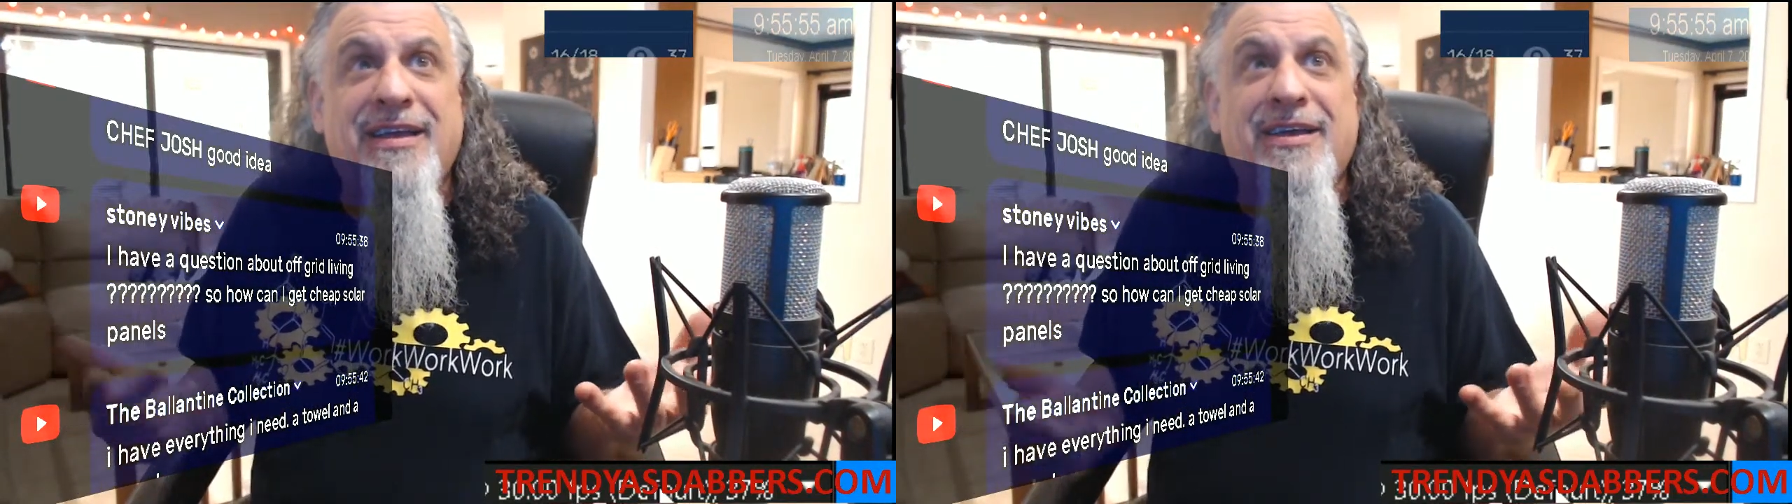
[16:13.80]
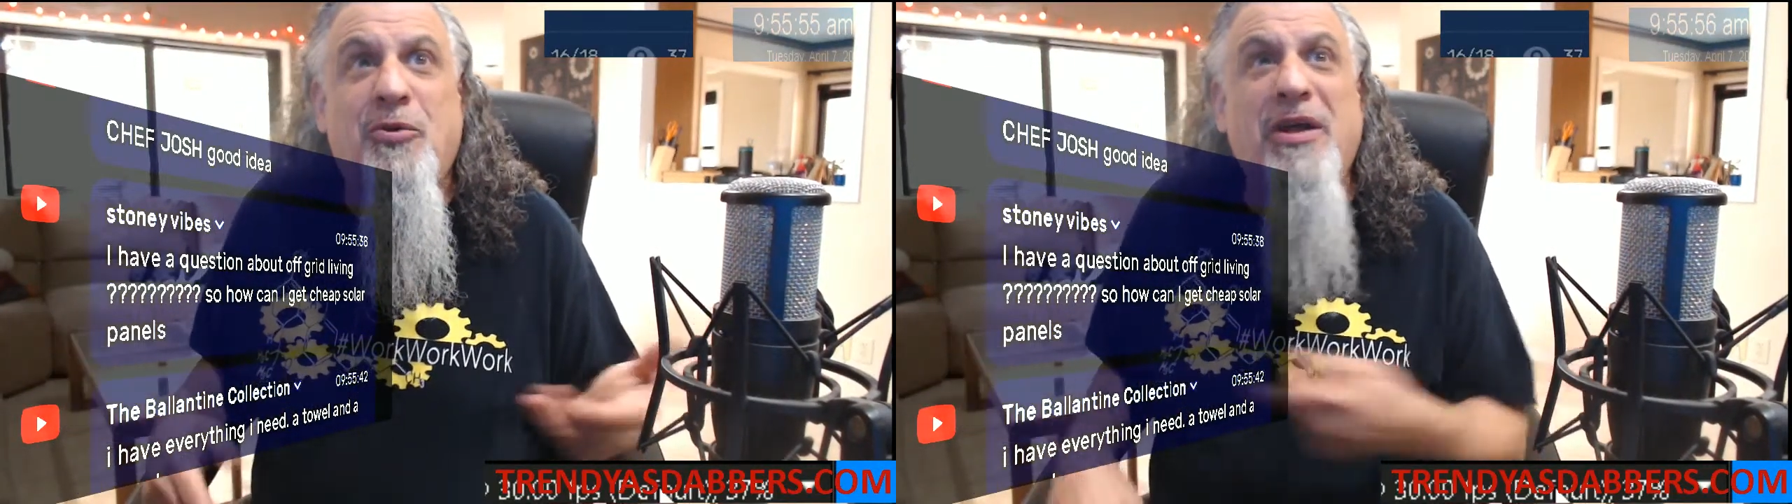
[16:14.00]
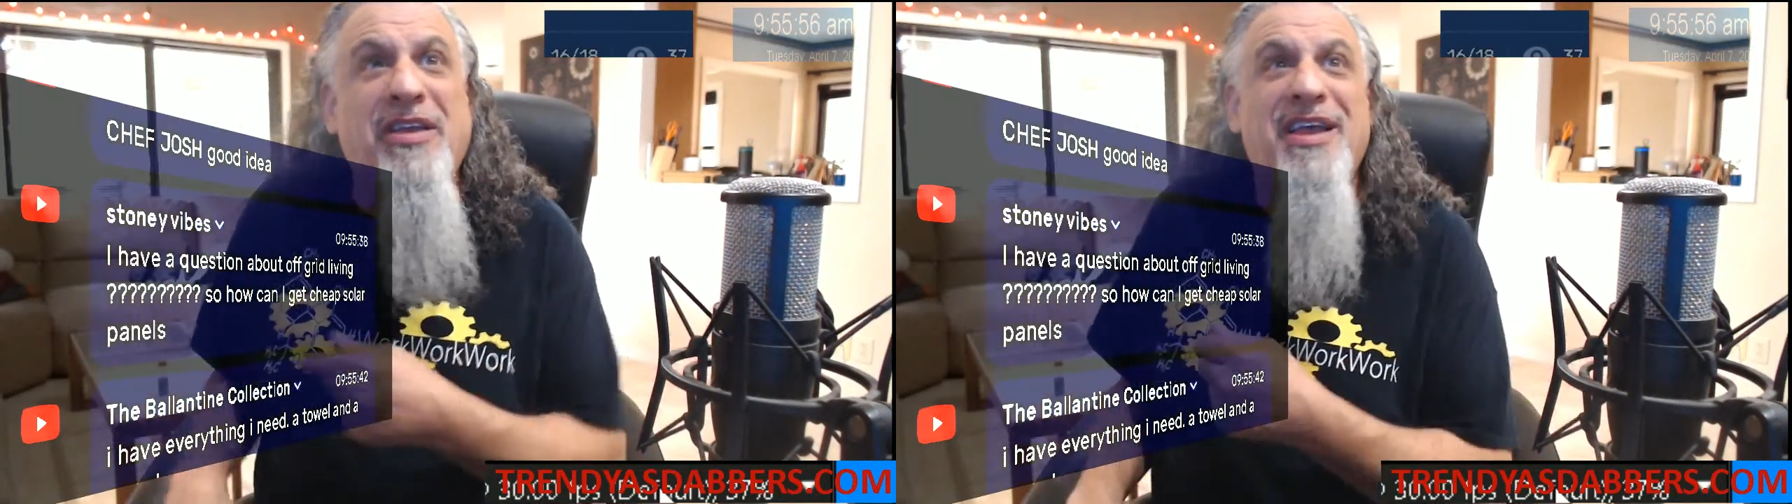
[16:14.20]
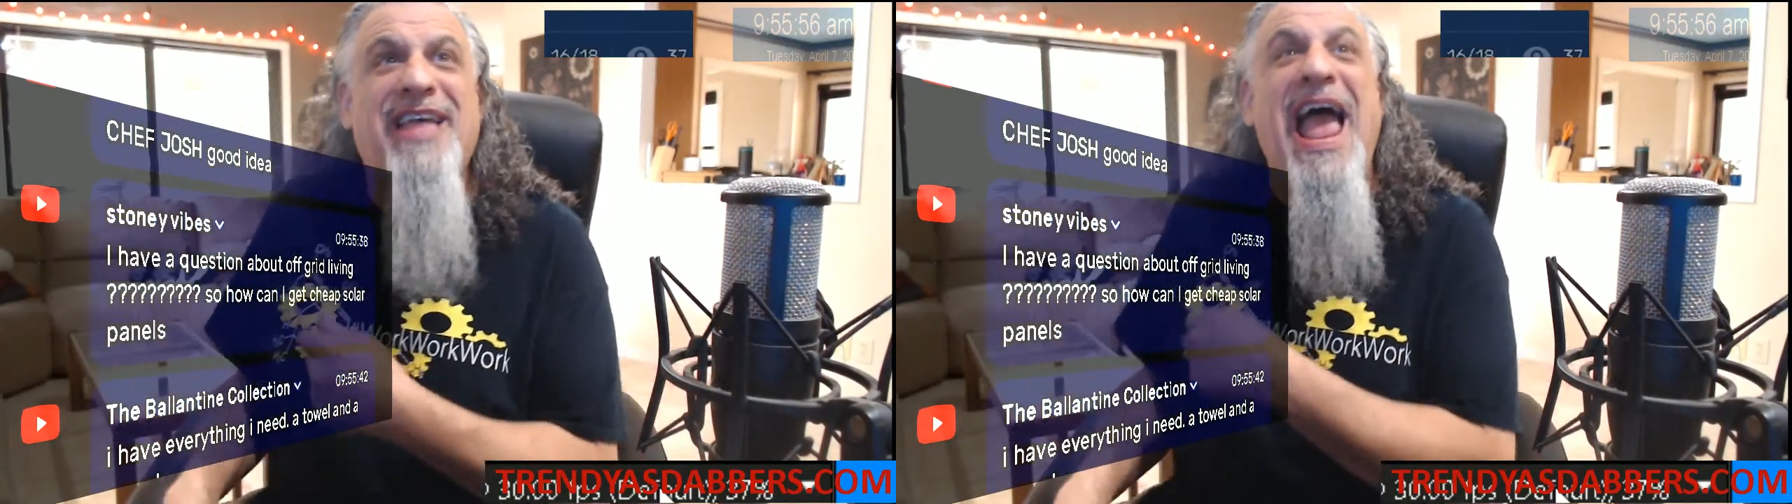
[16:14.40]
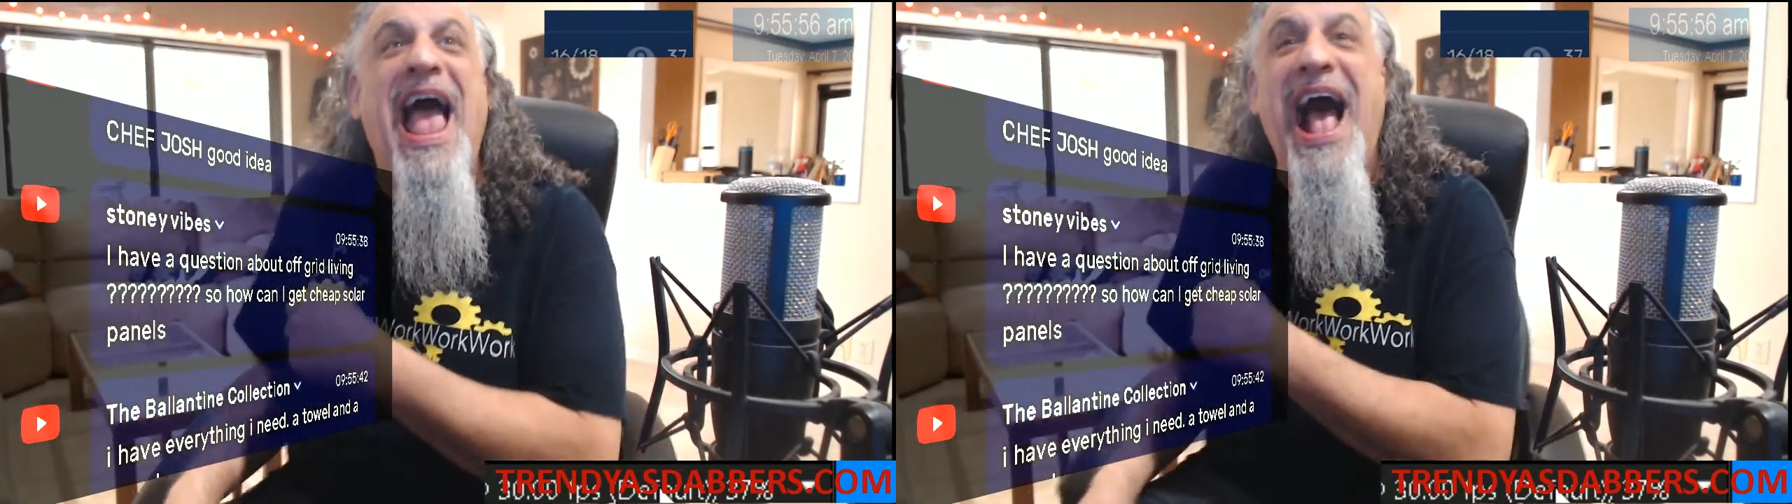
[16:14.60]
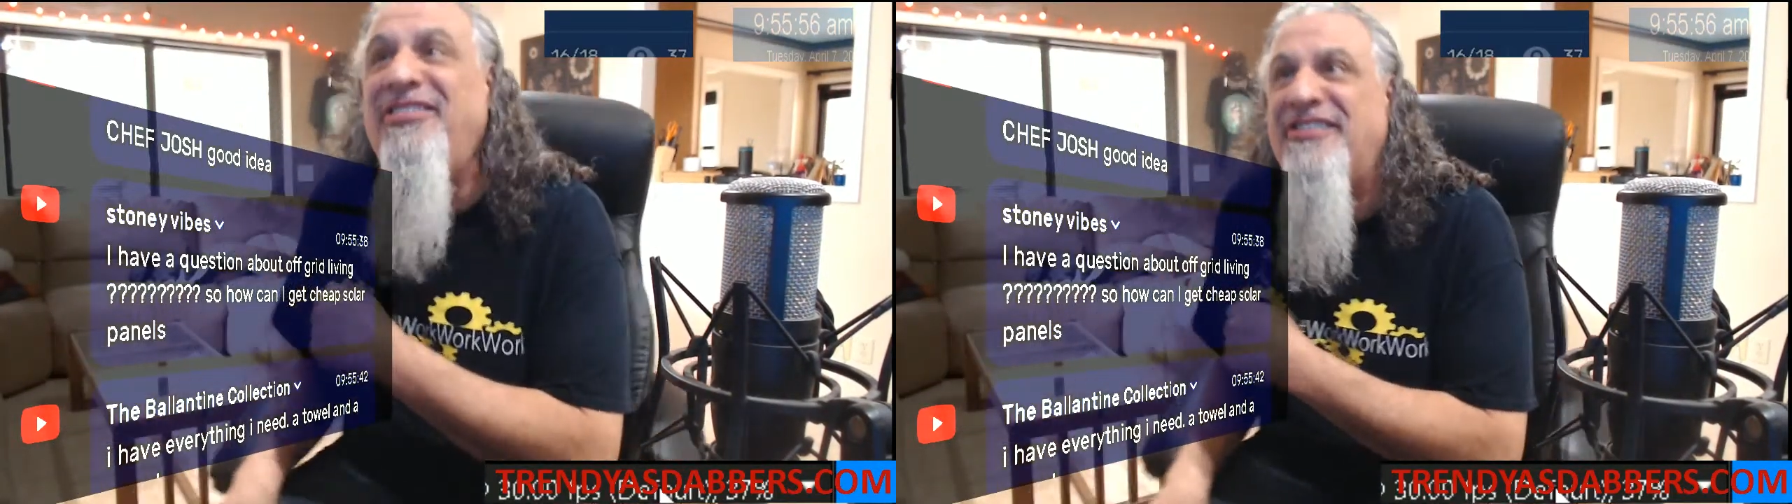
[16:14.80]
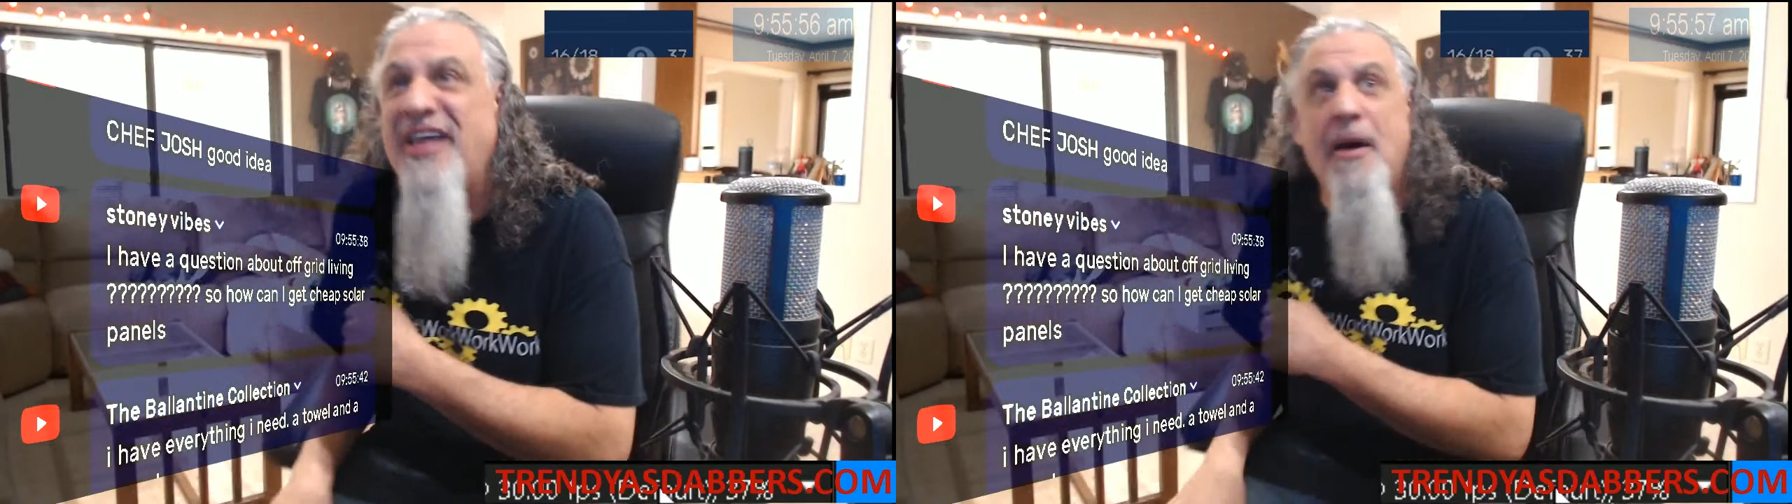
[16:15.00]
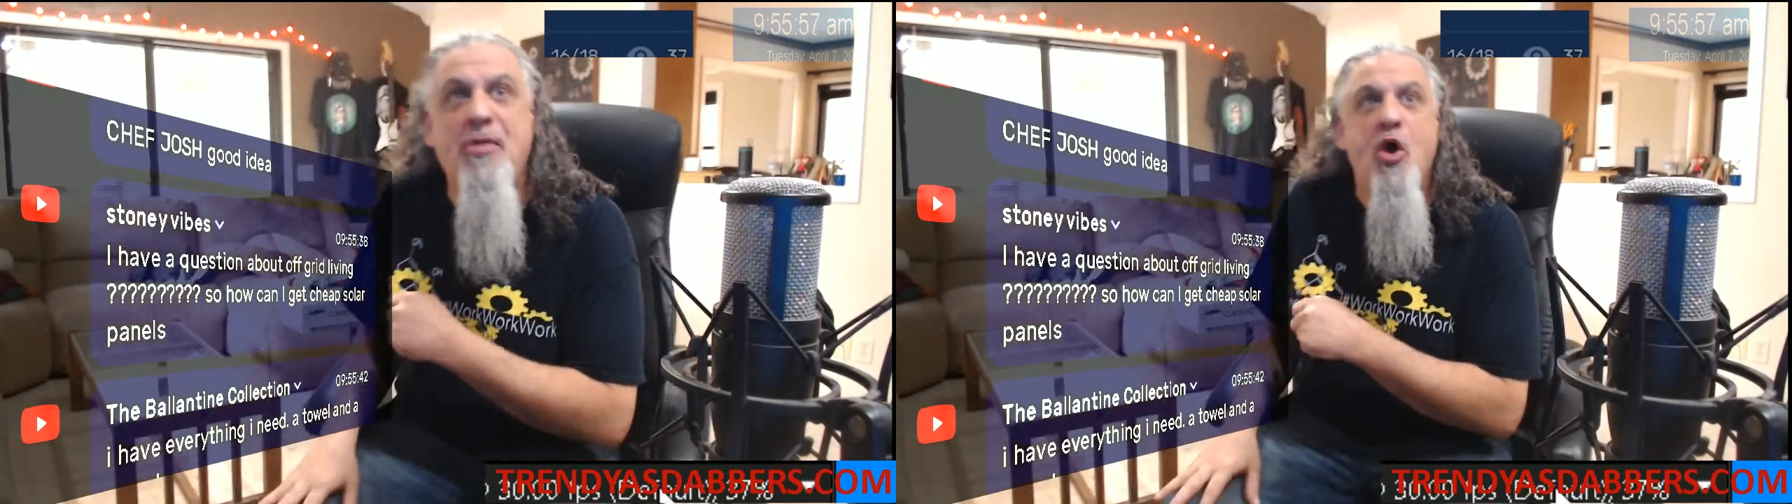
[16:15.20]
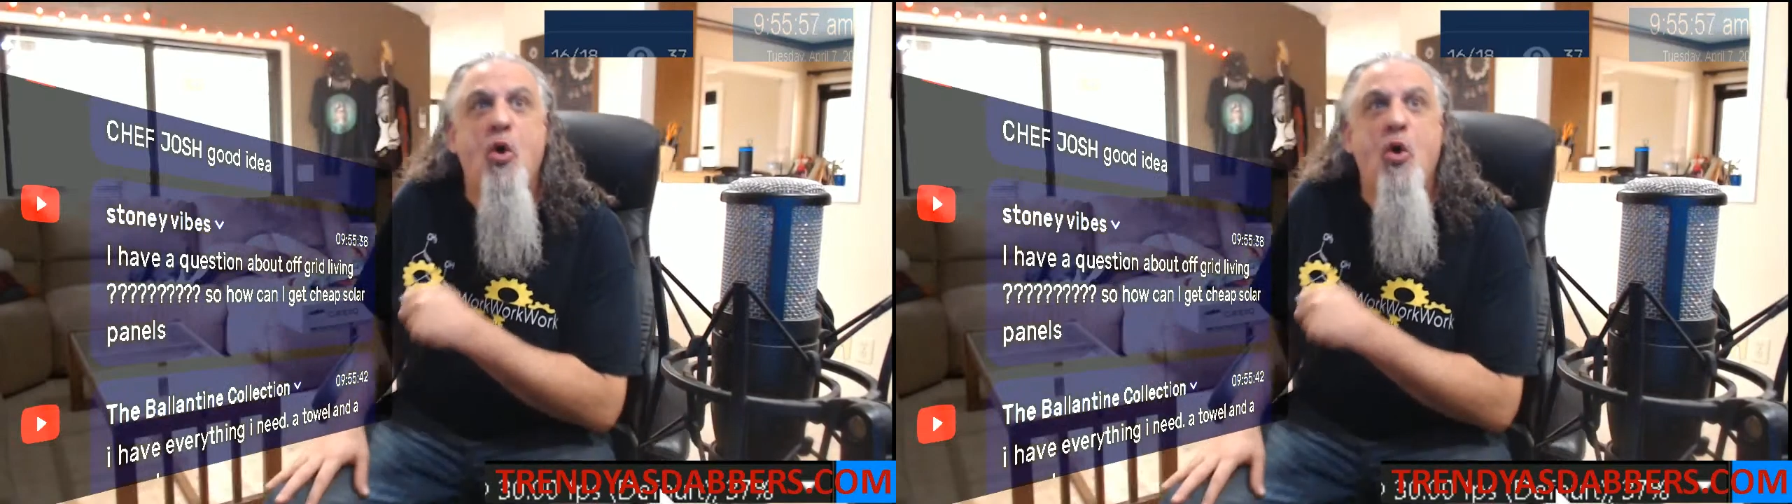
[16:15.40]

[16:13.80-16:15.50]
What? They ask them